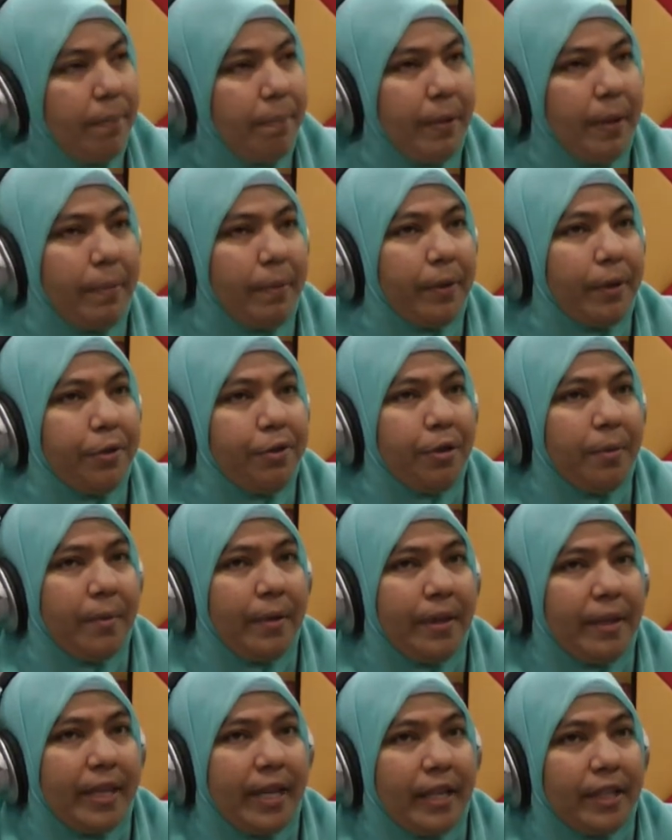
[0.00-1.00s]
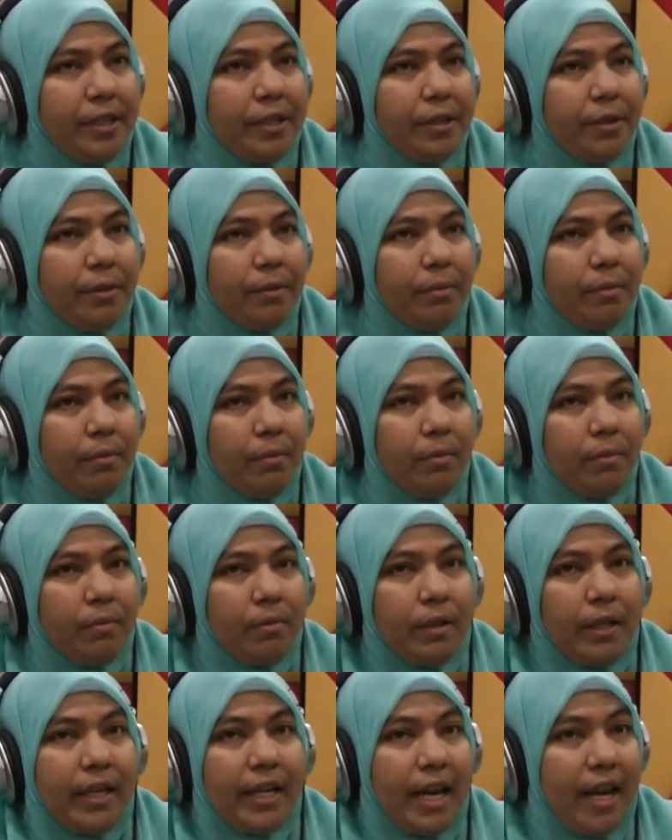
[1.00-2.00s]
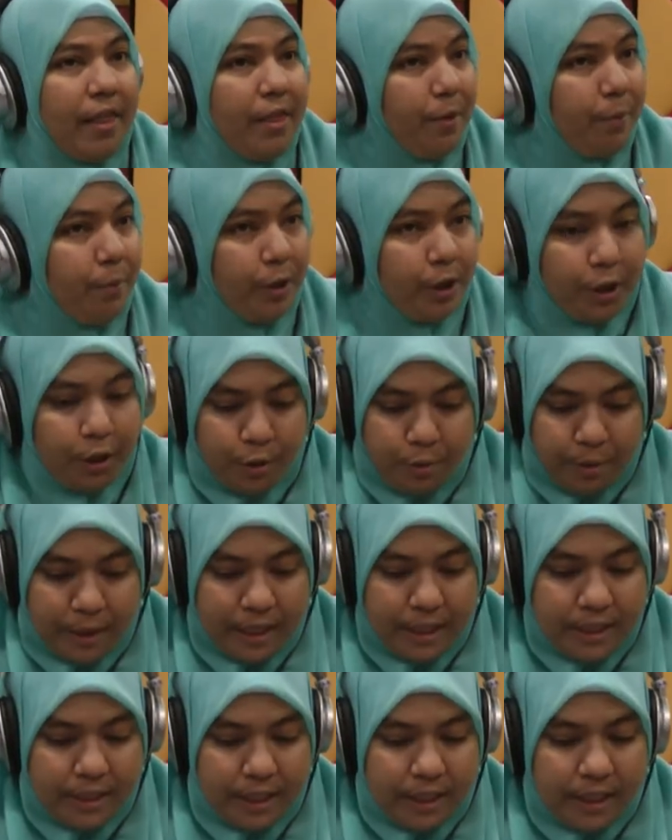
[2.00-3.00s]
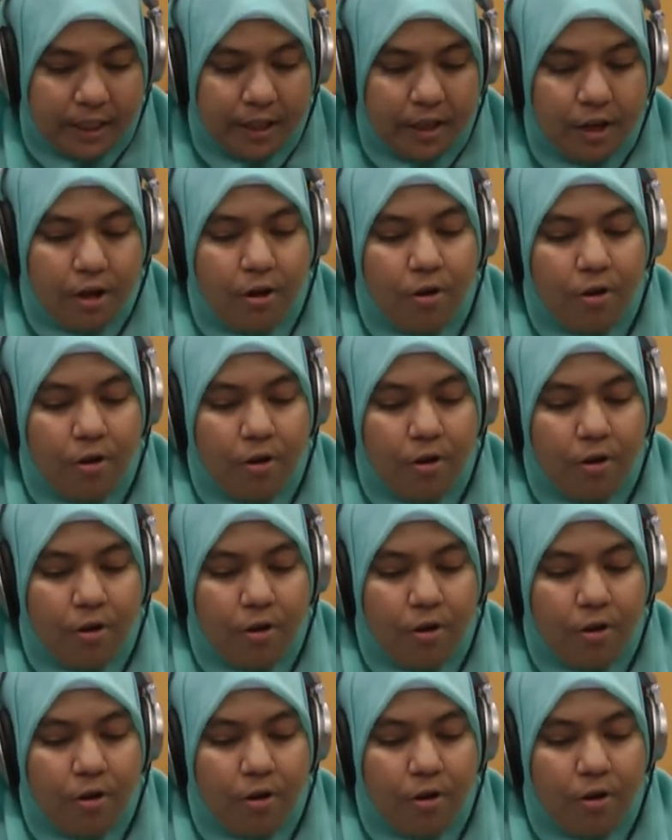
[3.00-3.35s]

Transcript: people attribute that to, again, the word crazy.